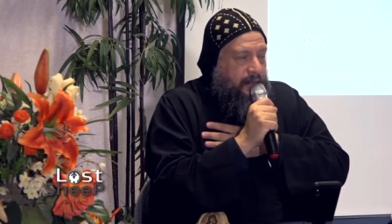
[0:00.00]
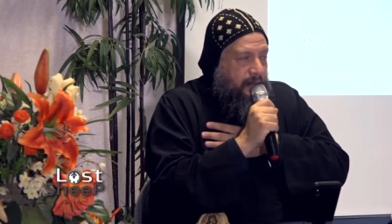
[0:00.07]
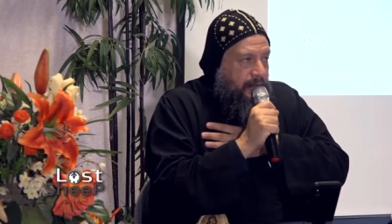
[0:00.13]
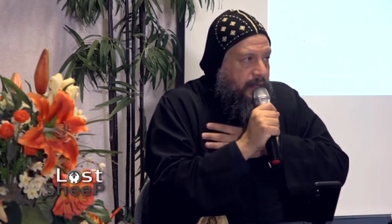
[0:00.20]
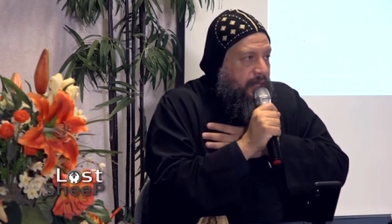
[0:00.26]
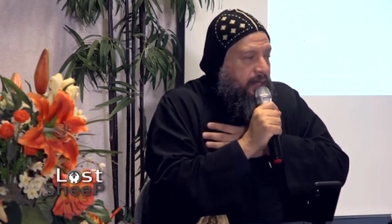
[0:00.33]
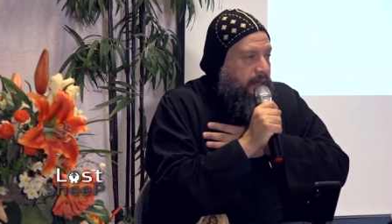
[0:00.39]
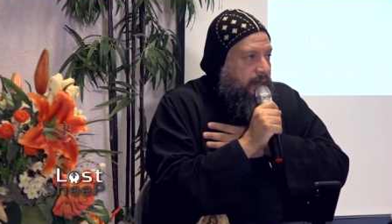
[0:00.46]

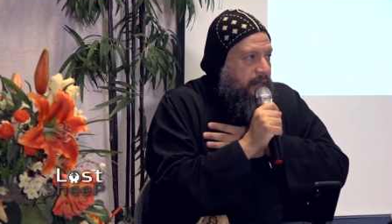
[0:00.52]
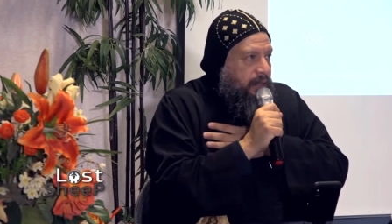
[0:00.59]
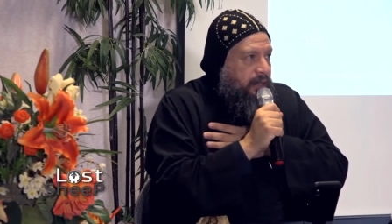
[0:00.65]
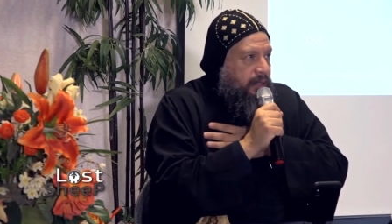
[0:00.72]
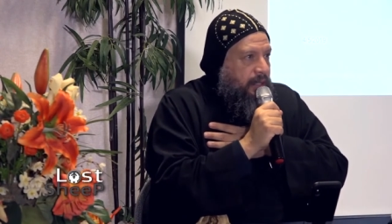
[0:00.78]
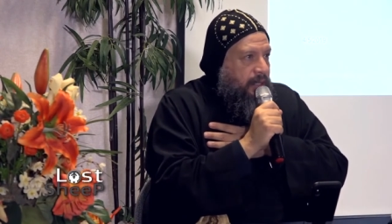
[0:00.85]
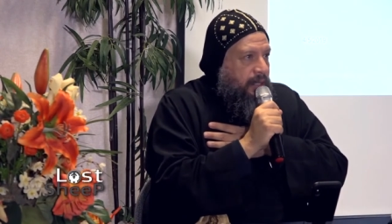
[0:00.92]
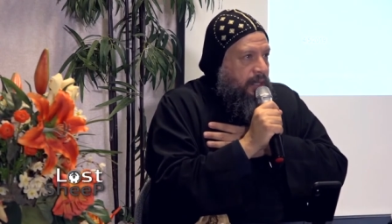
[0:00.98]
then
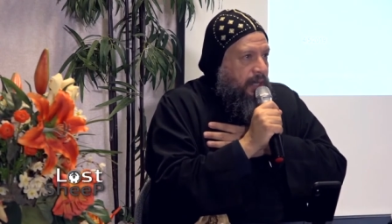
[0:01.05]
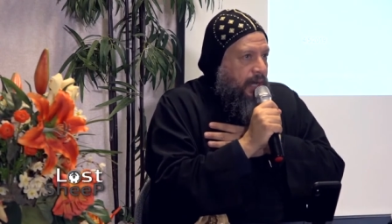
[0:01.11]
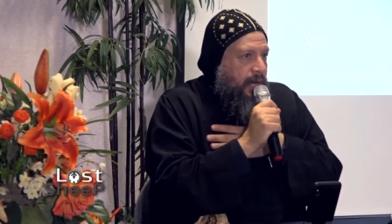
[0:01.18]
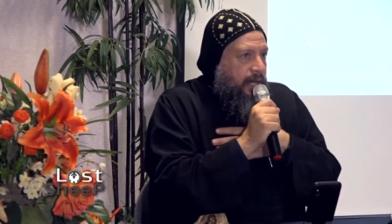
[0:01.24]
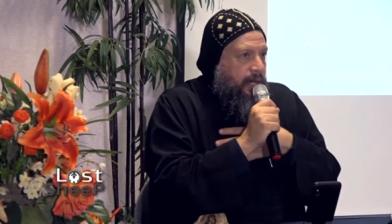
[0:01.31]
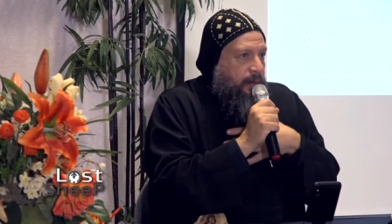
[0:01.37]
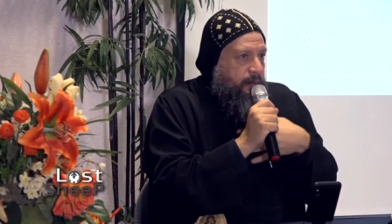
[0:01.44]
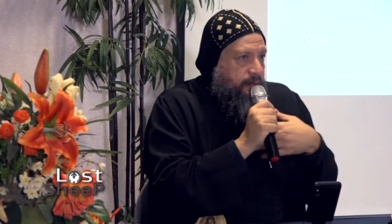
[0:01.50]

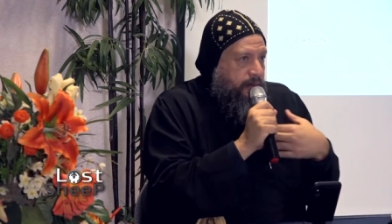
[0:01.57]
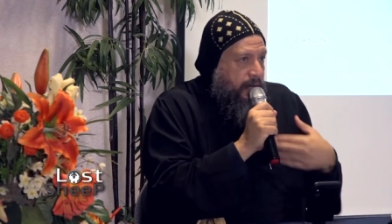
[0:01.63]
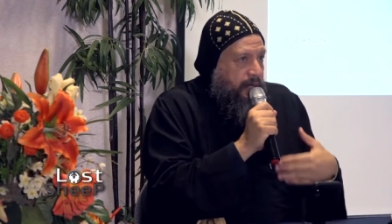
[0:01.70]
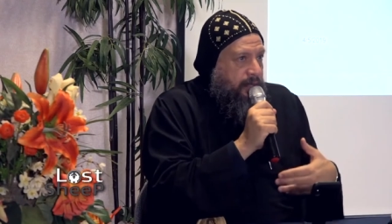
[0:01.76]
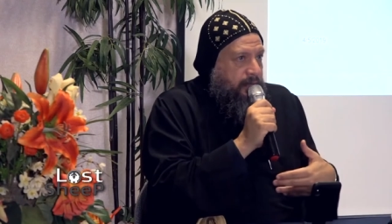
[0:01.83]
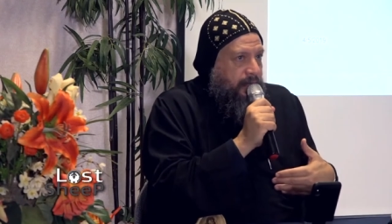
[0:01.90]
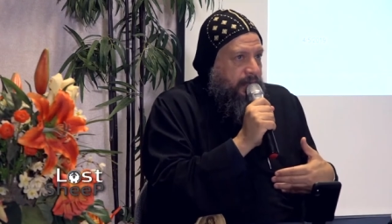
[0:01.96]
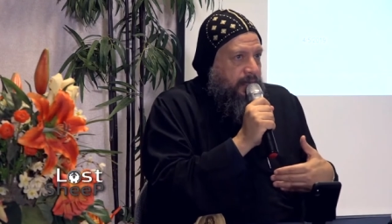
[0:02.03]
I am
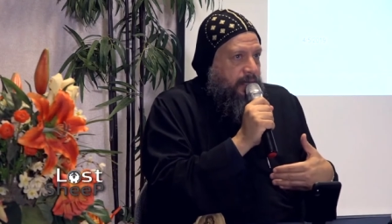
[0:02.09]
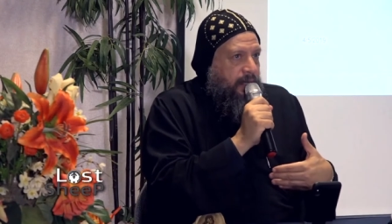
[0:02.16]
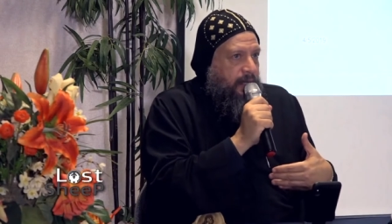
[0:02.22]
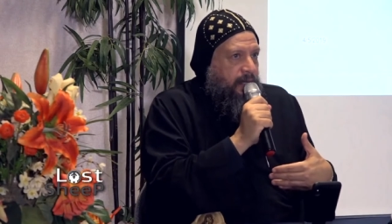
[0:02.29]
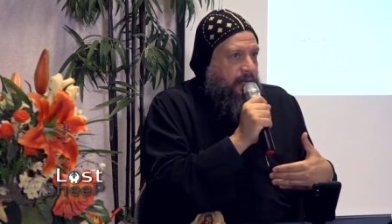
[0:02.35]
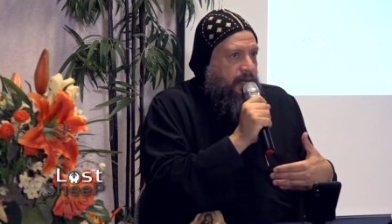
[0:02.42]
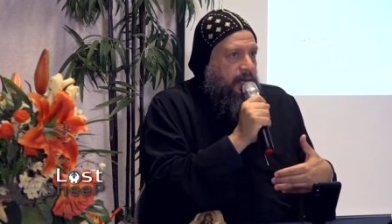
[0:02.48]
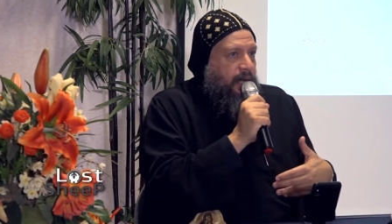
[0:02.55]
fighting,
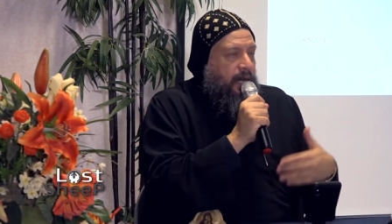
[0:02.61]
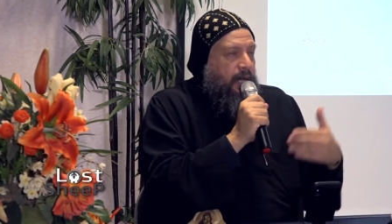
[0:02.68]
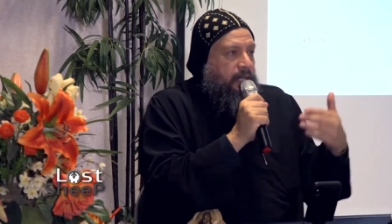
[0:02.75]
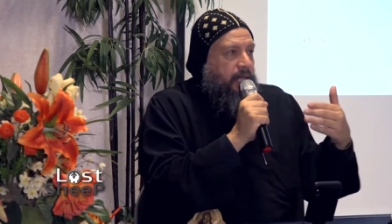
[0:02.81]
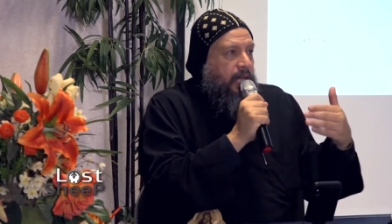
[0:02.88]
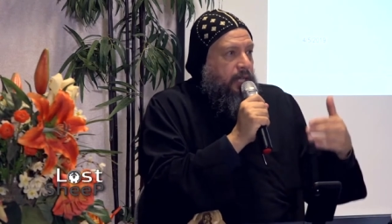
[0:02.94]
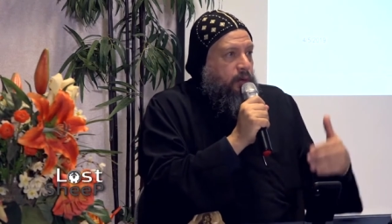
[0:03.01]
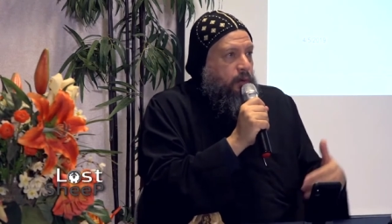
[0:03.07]

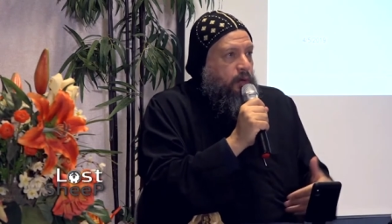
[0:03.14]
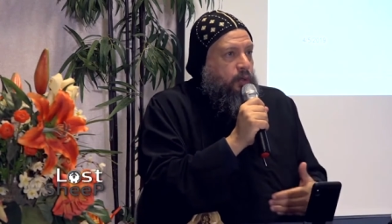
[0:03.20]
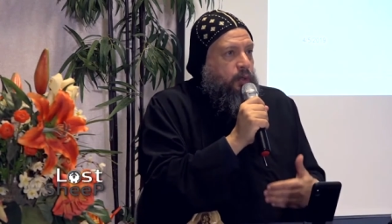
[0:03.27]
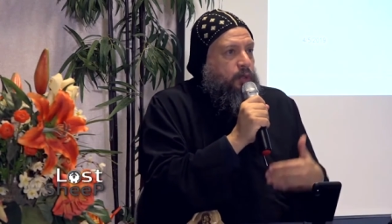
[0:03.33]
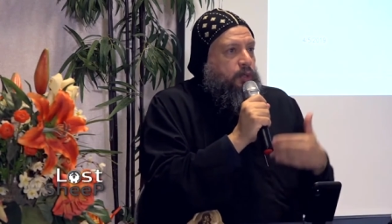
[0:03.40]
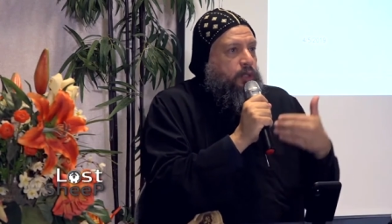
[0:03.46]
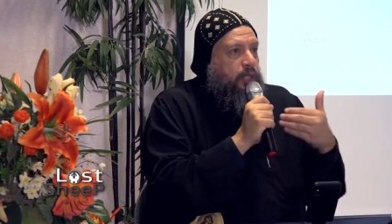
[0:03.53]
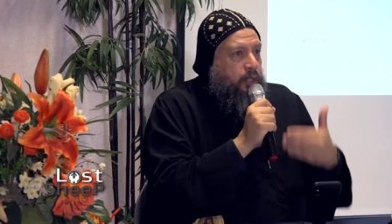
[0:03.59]
and I will
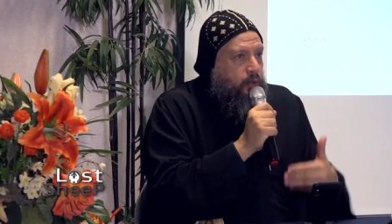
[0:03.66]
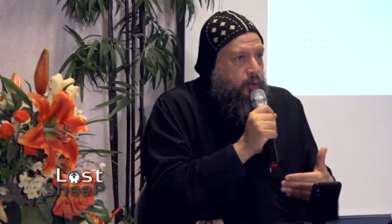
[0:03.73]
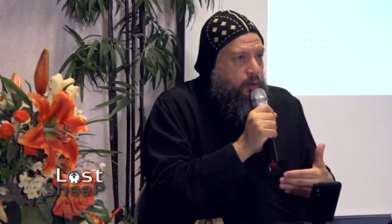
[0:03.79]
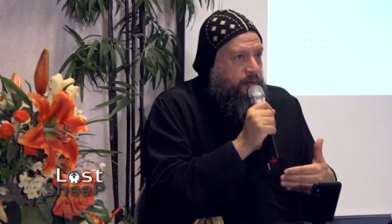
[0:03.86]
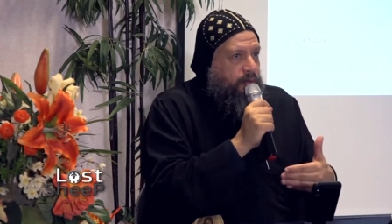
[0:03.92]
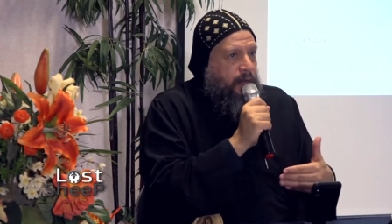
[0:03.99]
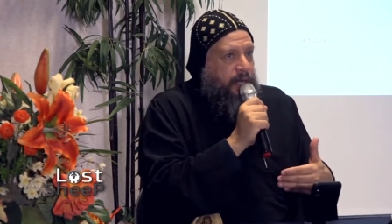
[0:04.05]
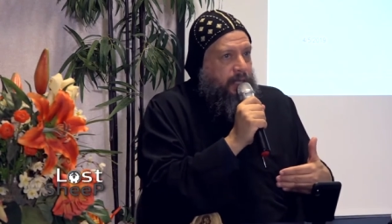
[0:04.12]
continue
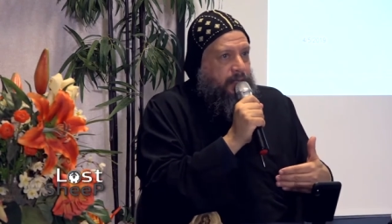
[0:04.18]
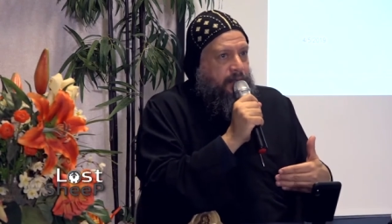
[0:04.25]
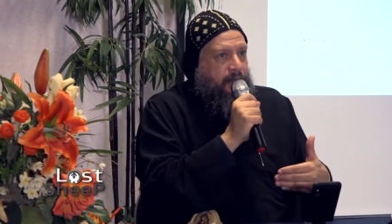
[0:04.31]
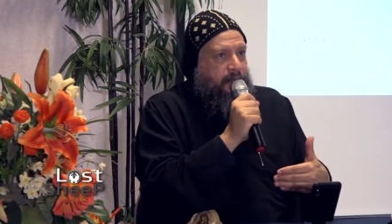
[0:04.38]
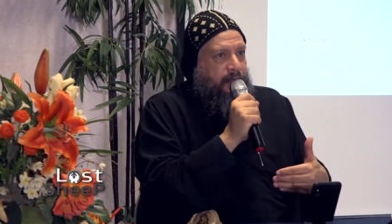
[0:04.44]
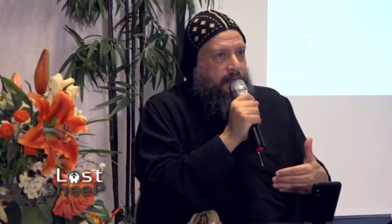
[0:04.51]
to fight